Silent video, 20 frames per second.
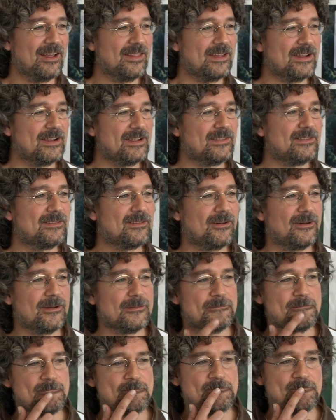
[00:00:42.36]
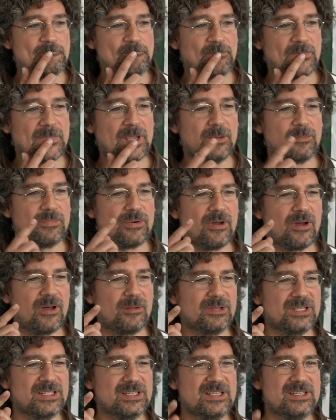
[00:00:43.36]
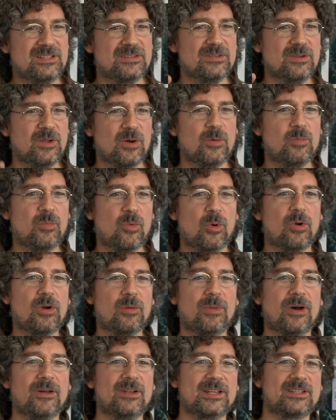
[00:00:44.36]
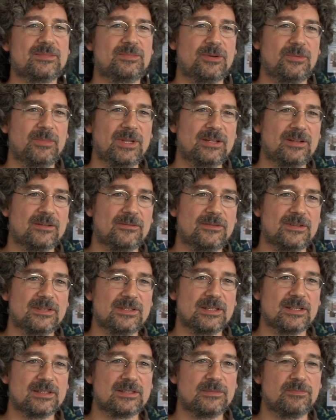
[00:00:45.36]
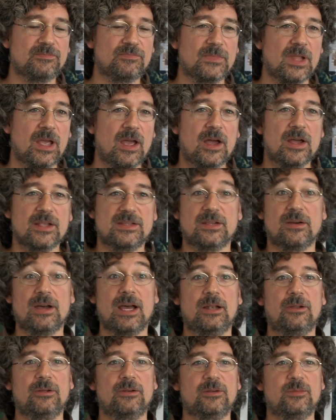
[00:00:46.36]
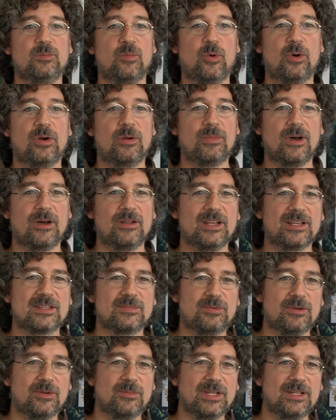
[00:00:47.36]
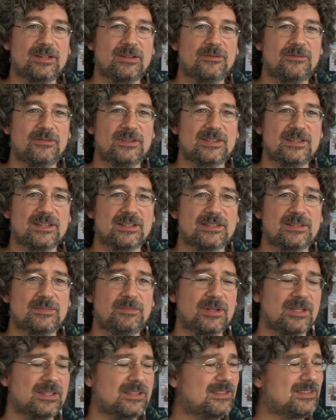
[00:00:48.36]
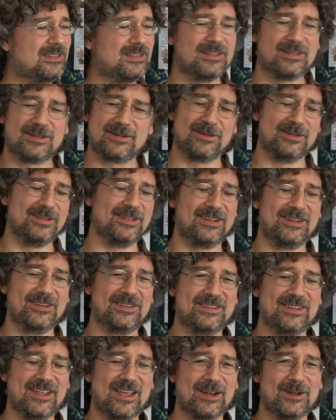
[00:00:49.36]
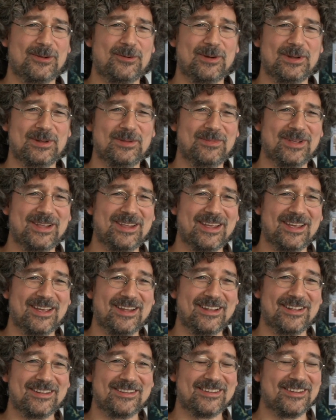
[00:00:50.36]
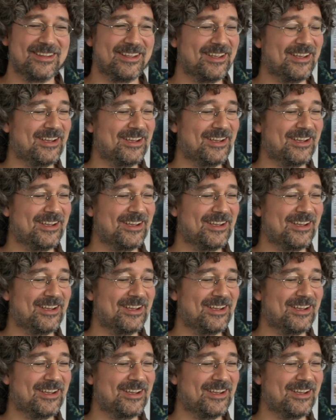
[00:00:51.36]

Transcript: Then I thought, I probably need to know more about experimental physics. So I learned more about experimental physics, but still couldn't understand quantum mechanics.